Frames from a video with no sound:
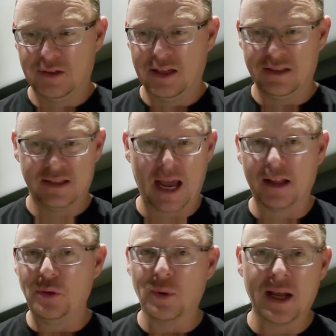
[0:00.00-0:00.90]

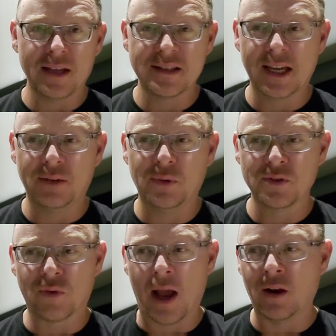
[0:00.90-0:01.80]
exactly what I said
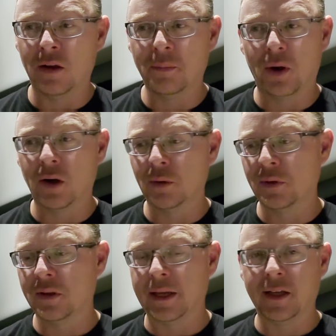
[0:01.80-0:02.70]
was right on par
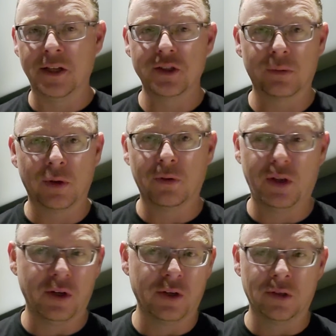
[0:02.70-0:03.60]
with, like, Country Road
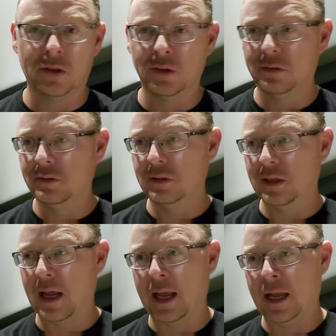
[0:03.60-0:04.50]
Cure
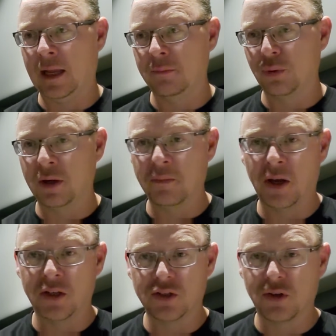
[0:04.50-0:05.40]
and pretty
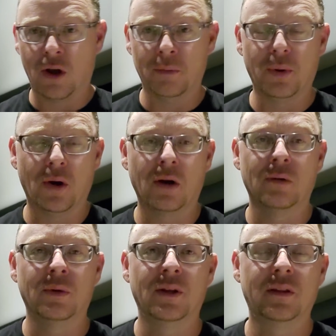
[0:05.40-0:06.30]
much on par
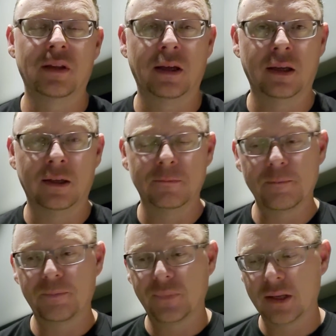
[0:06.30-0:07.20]
with
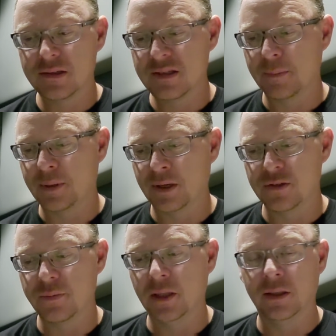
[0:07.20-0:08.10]
Sippin' and
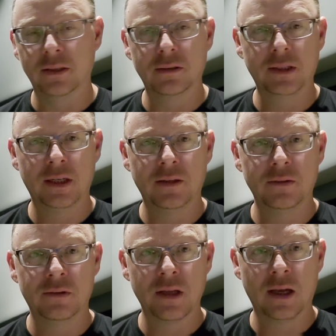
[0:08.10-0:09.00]
Spillin', you know,
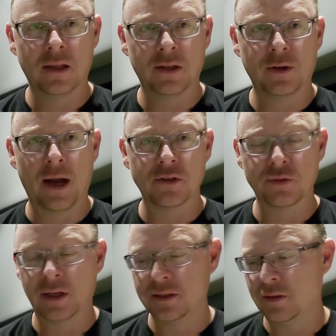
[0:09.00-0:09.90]
the Crouch
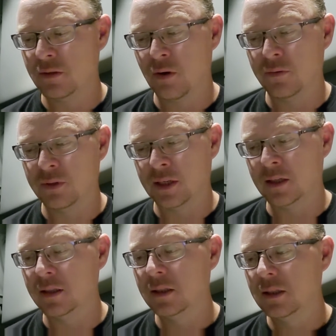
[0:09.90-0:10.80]
Ranch over there.
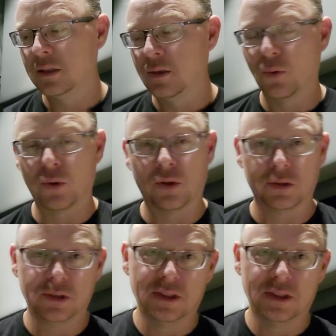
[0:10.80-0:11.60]
Or